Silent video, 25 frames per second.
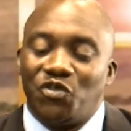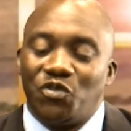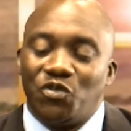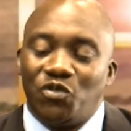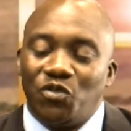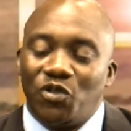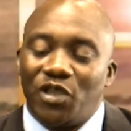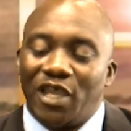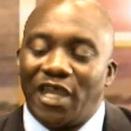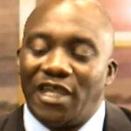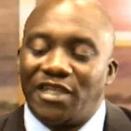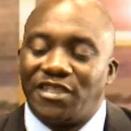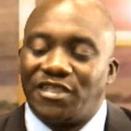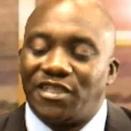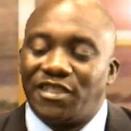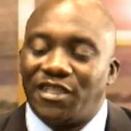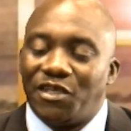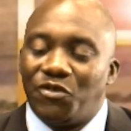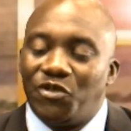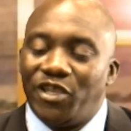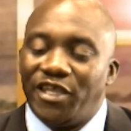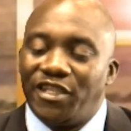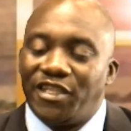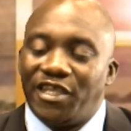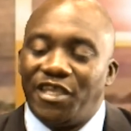you look at
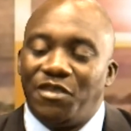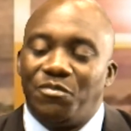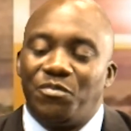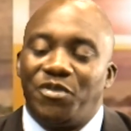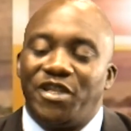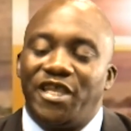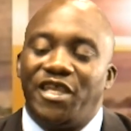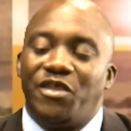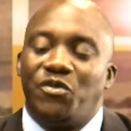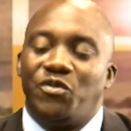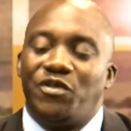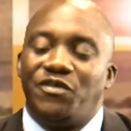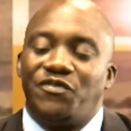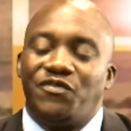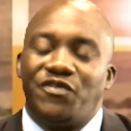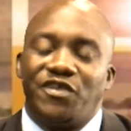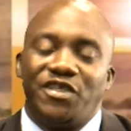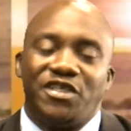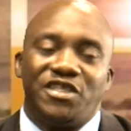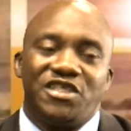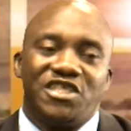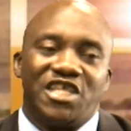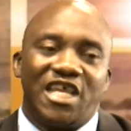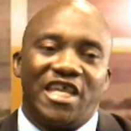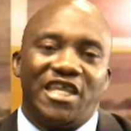the way they play with
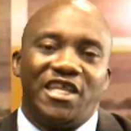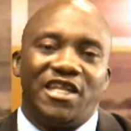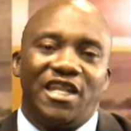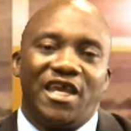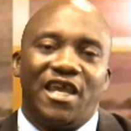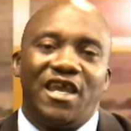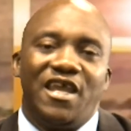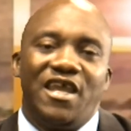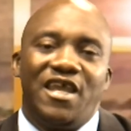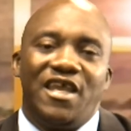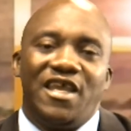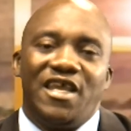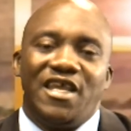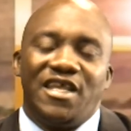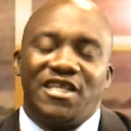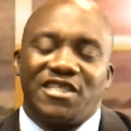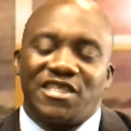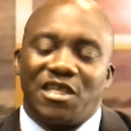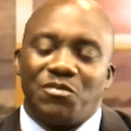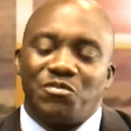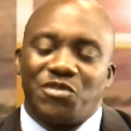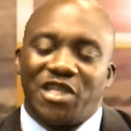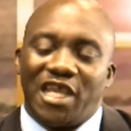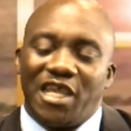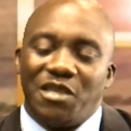Chaila,
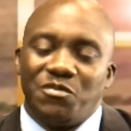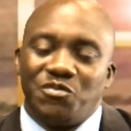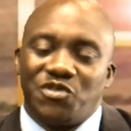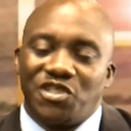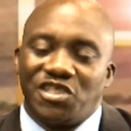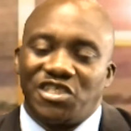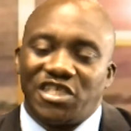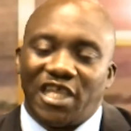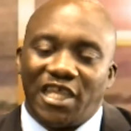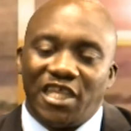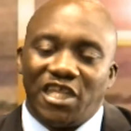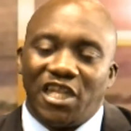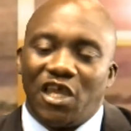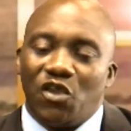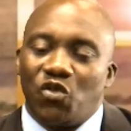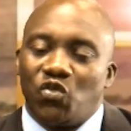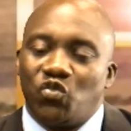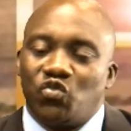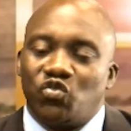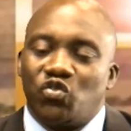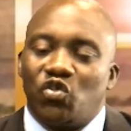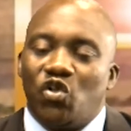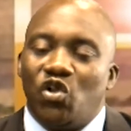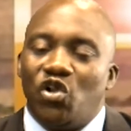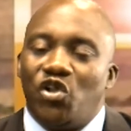sometimes Chaila
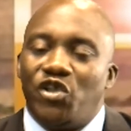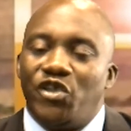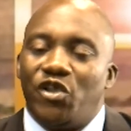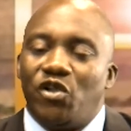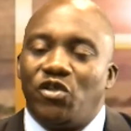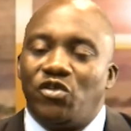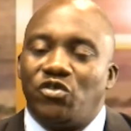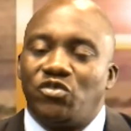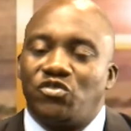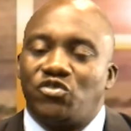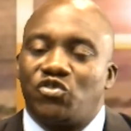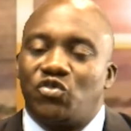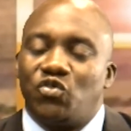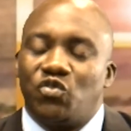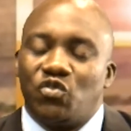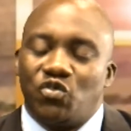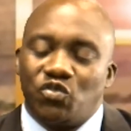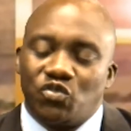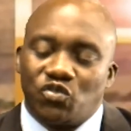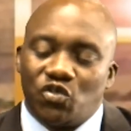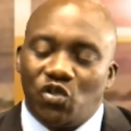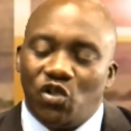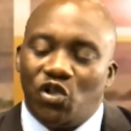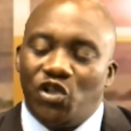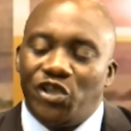
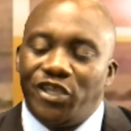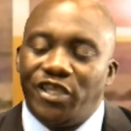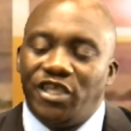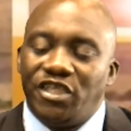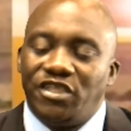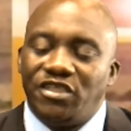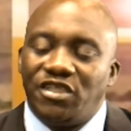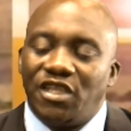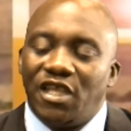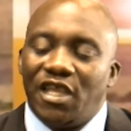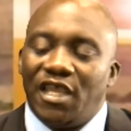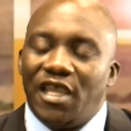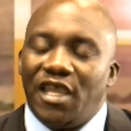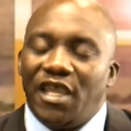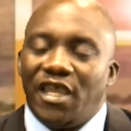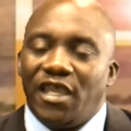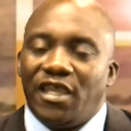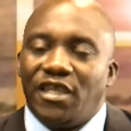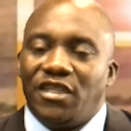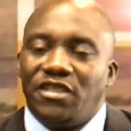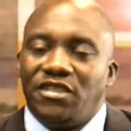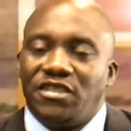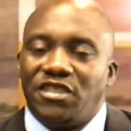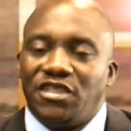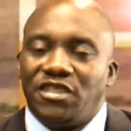could go in,
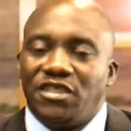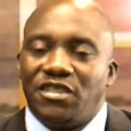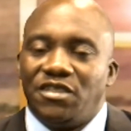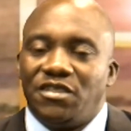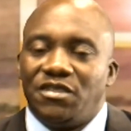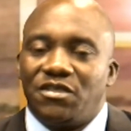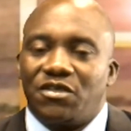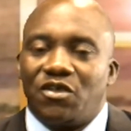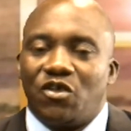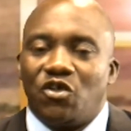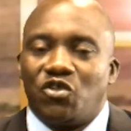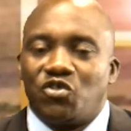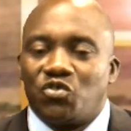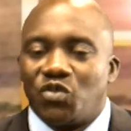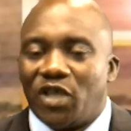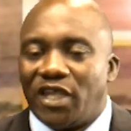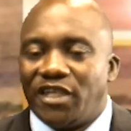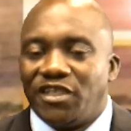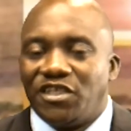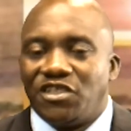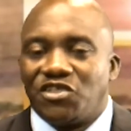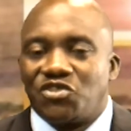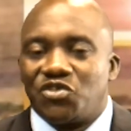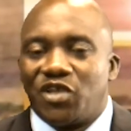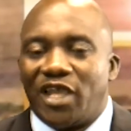and
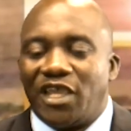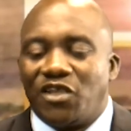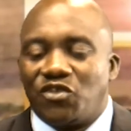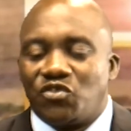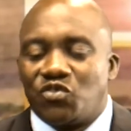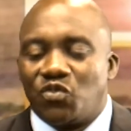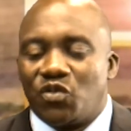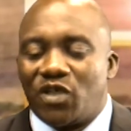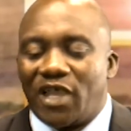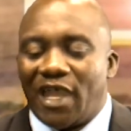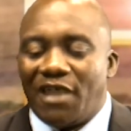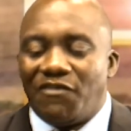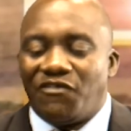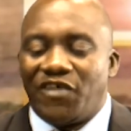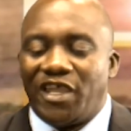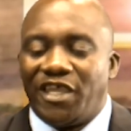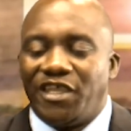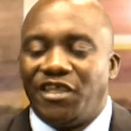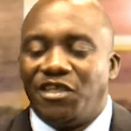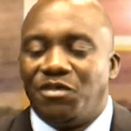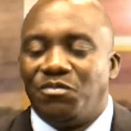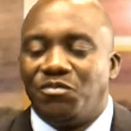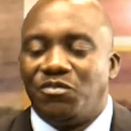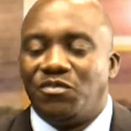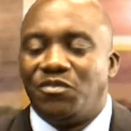Kondwani trying to cover
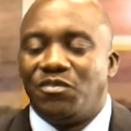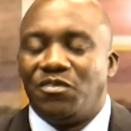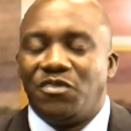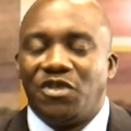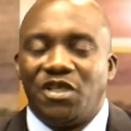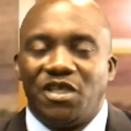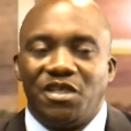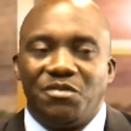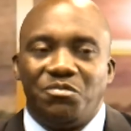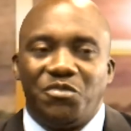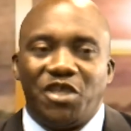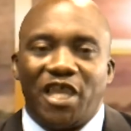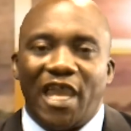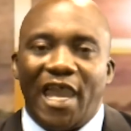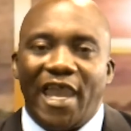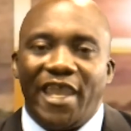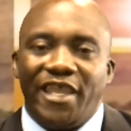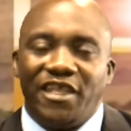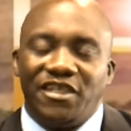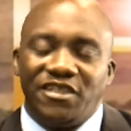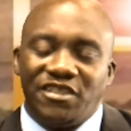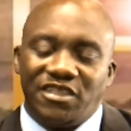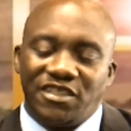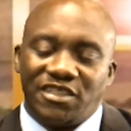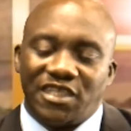him
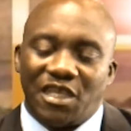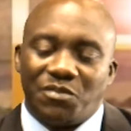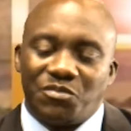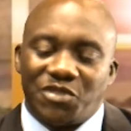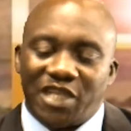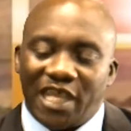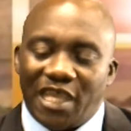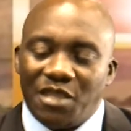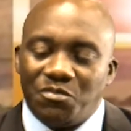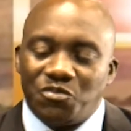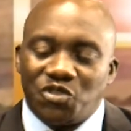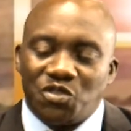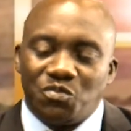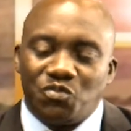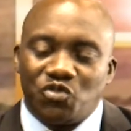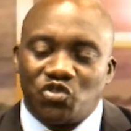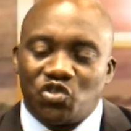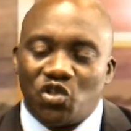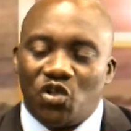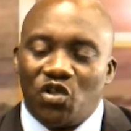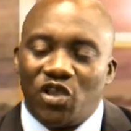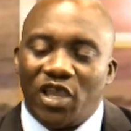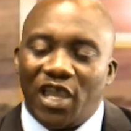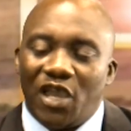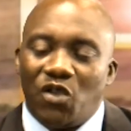behind. Sometimes
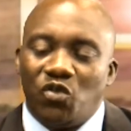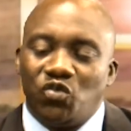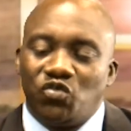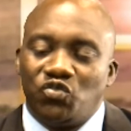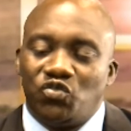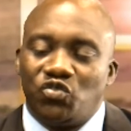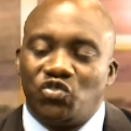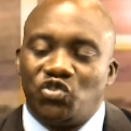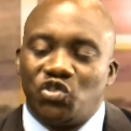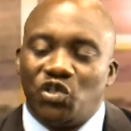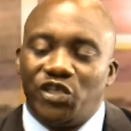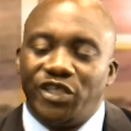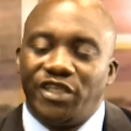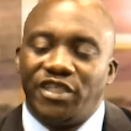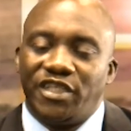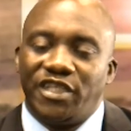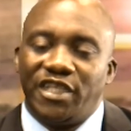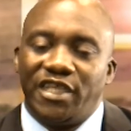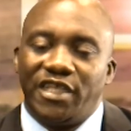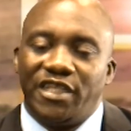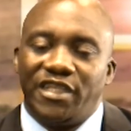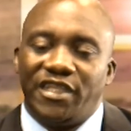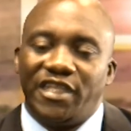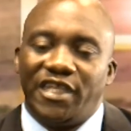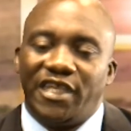Mtonga would join
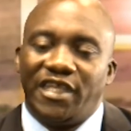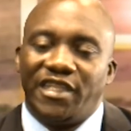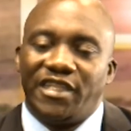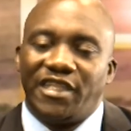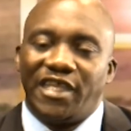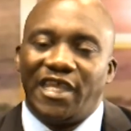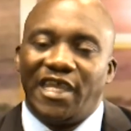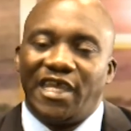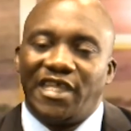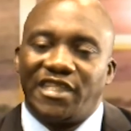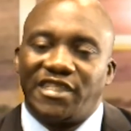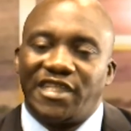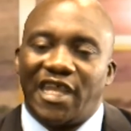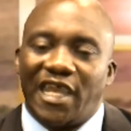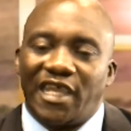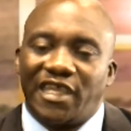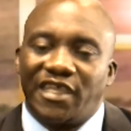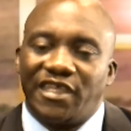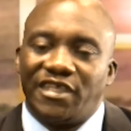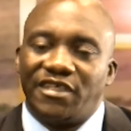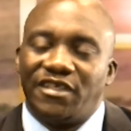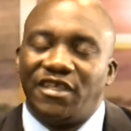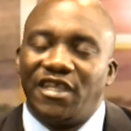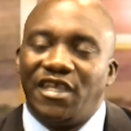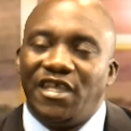the
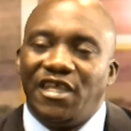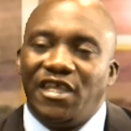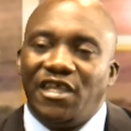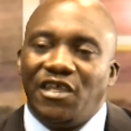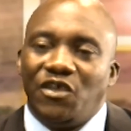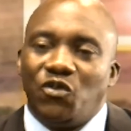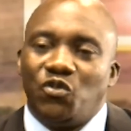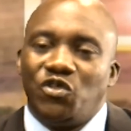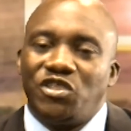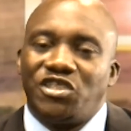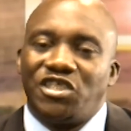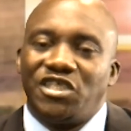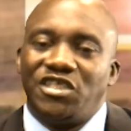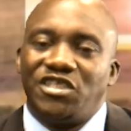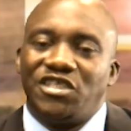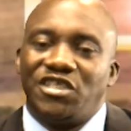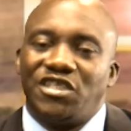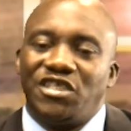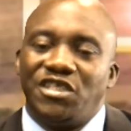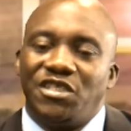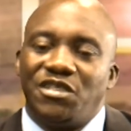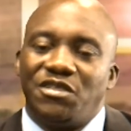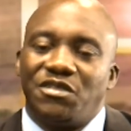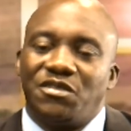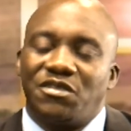attacking, which
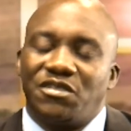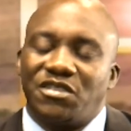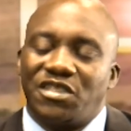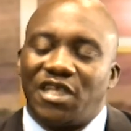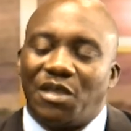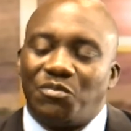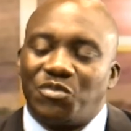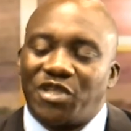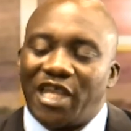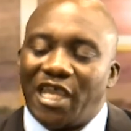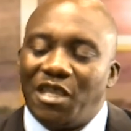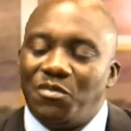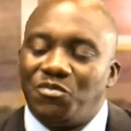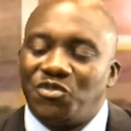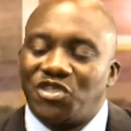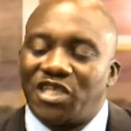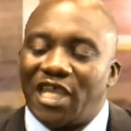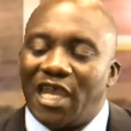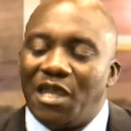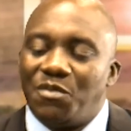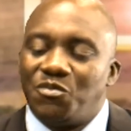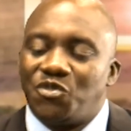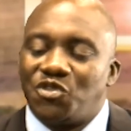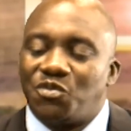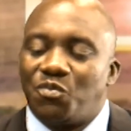is sometimes
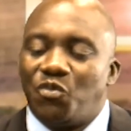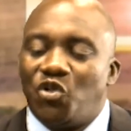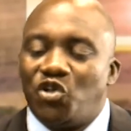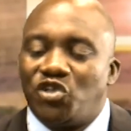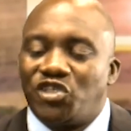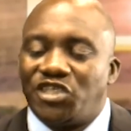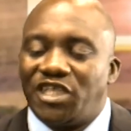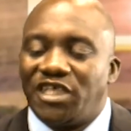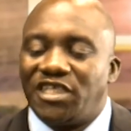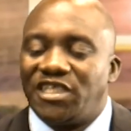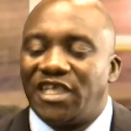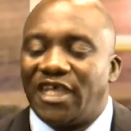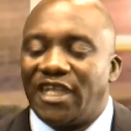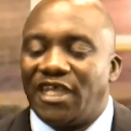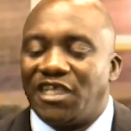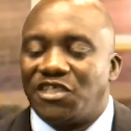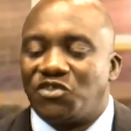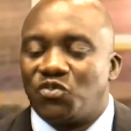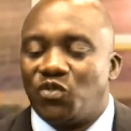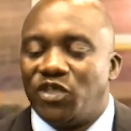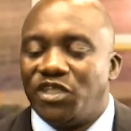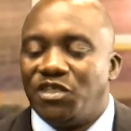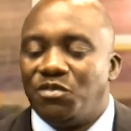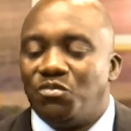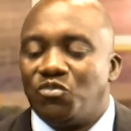comes more
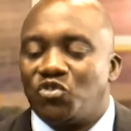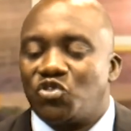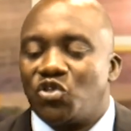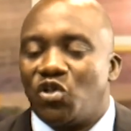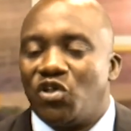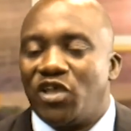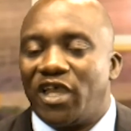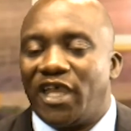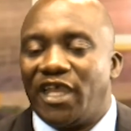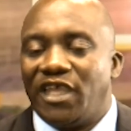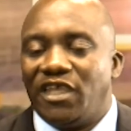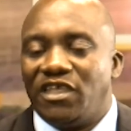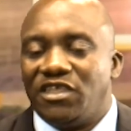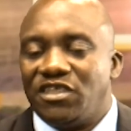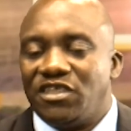dangerous when Mtonga